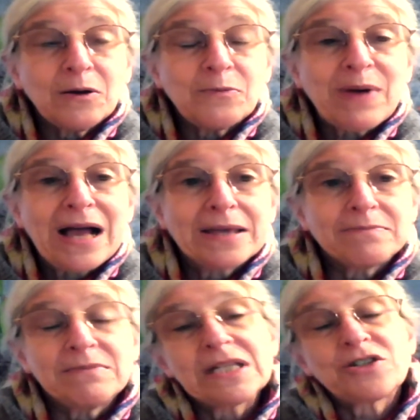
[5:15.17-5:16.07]
by
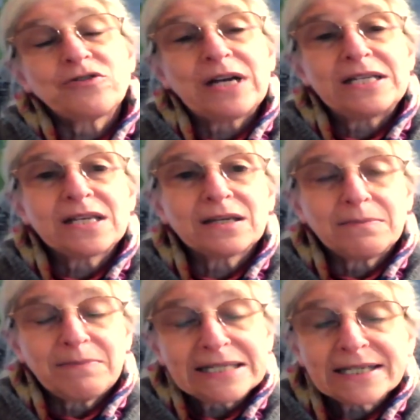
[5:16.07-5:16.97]

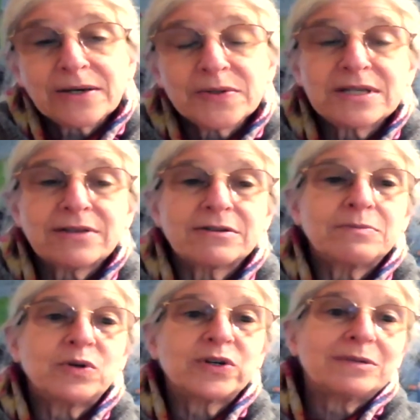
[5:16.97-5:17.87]
militarizing Mexico's southern
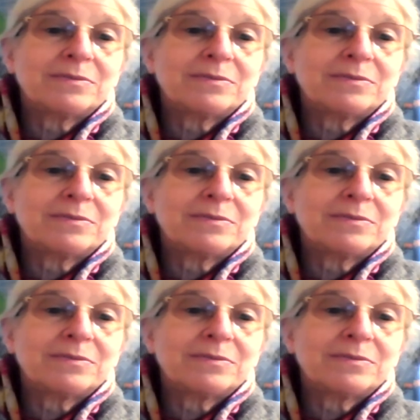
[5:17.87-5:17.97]
border,